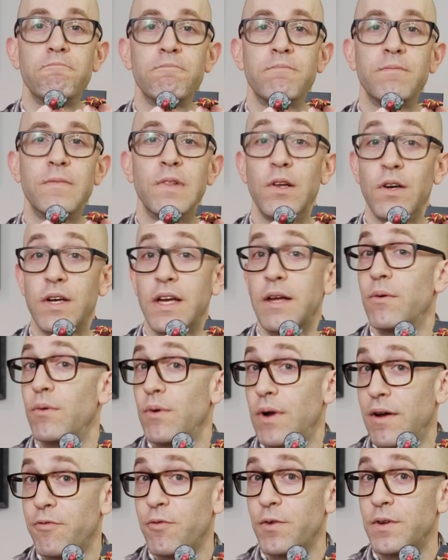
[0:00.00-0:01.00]
look at
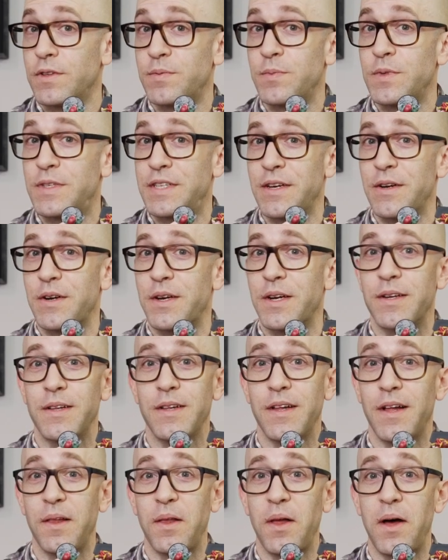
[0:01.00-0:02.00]
reference
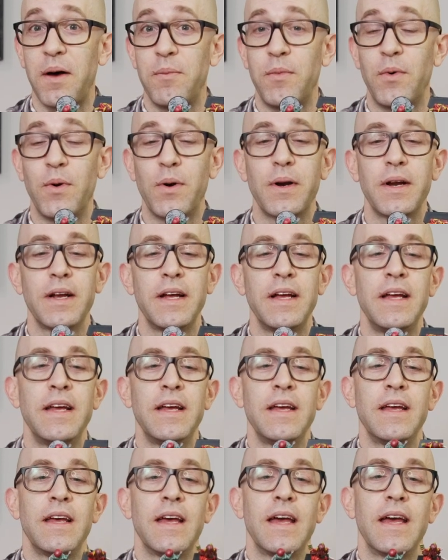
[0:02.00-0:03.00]
material a lot more.
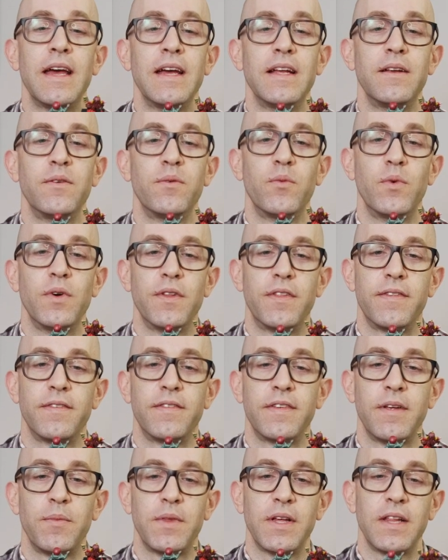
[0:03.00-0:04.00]
And with
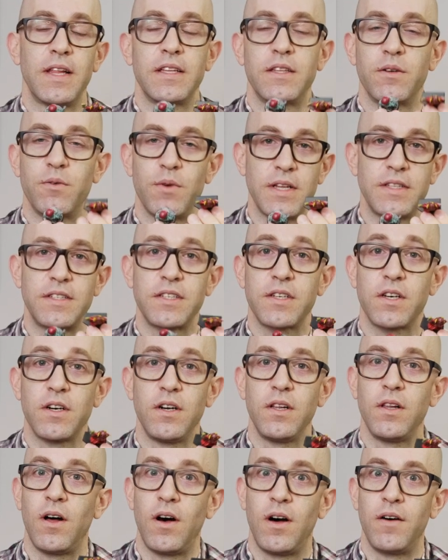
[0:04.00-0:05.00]
something like the Red
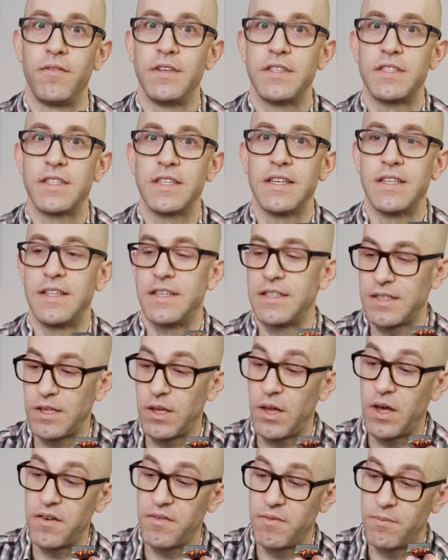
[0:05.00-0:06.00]
Skull, obviously there's a
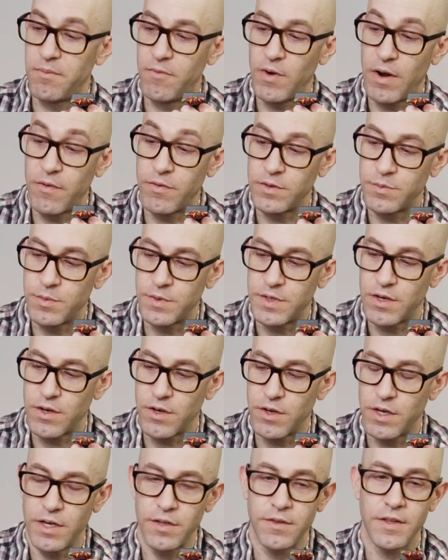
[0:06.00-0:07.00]
lot of reference
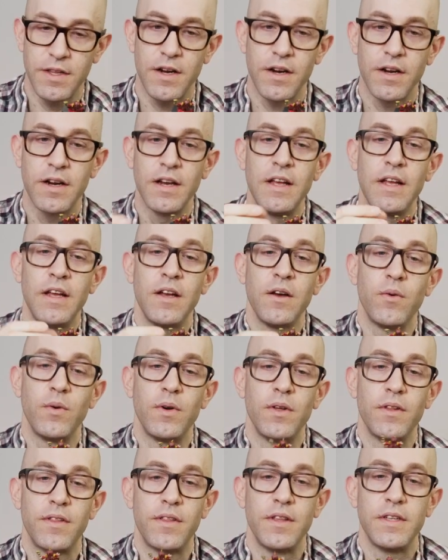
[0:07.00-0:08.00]
material out there.
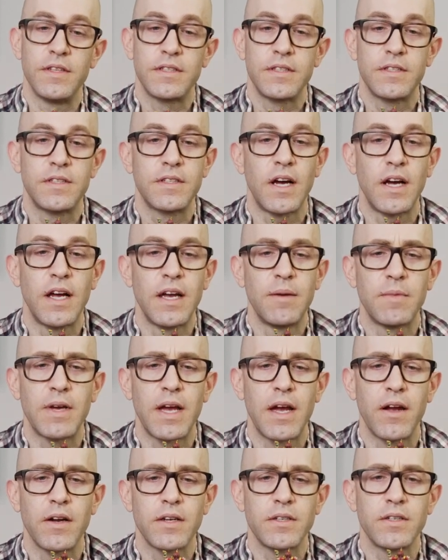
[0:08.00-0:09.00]
With this time
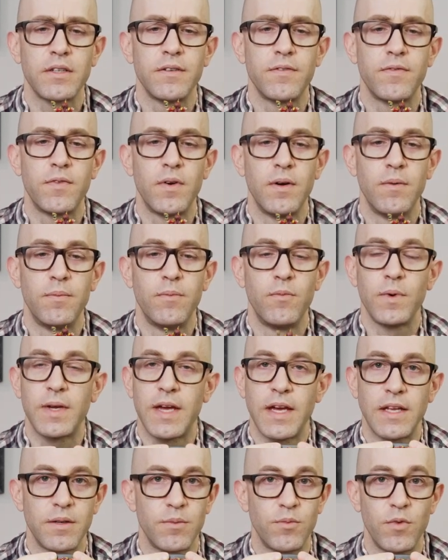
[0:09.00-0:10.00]
character from
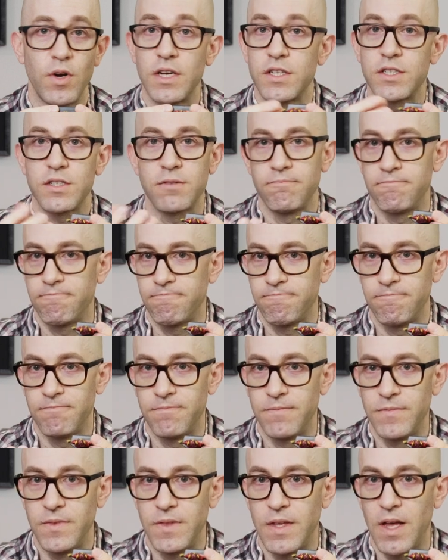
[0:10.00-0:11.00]
Kingdom Rush,
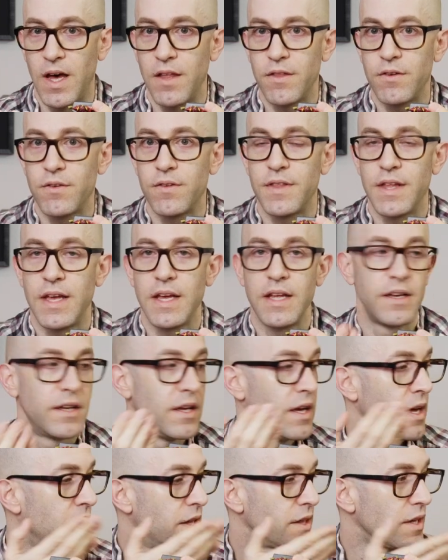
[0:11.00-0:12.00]
other than
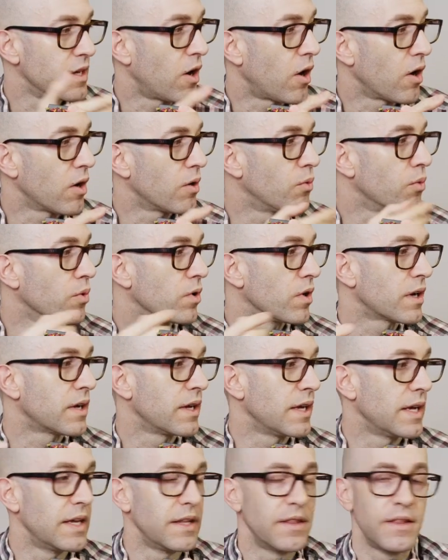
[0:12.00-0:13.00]
the artwork
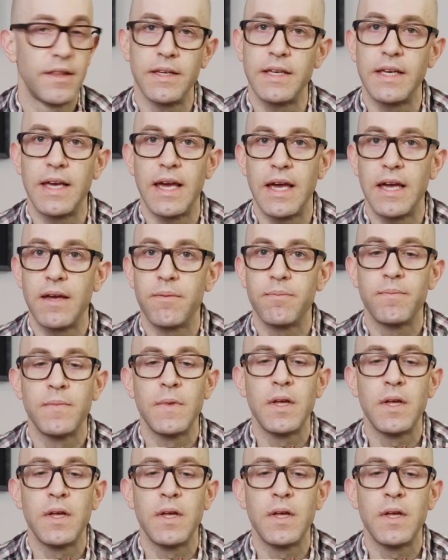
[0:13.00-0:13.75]
in the game,